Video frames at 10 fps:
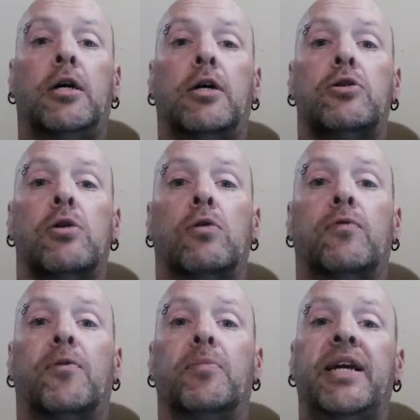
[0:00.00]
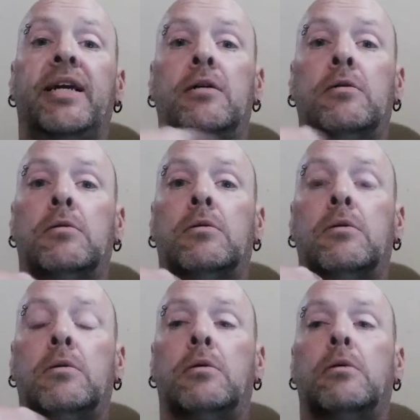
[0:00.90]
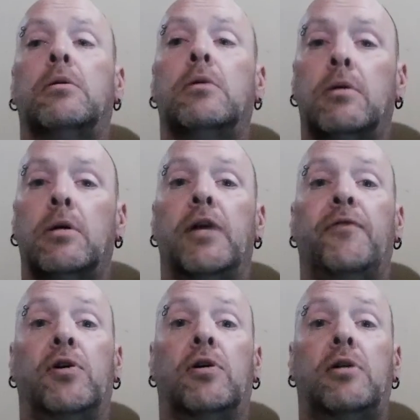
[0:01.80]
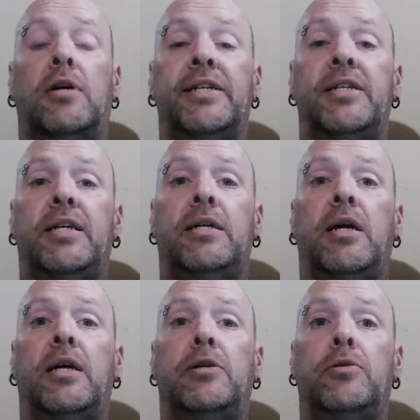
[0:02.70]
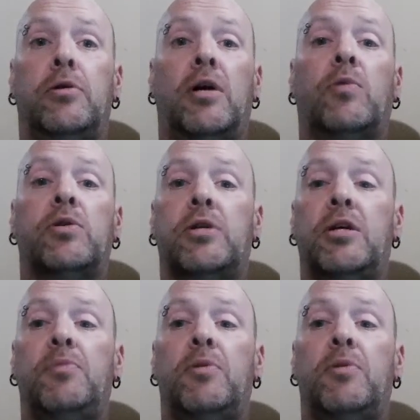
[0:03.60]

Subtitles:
So for me, if you're under 18 and you do not want to keep your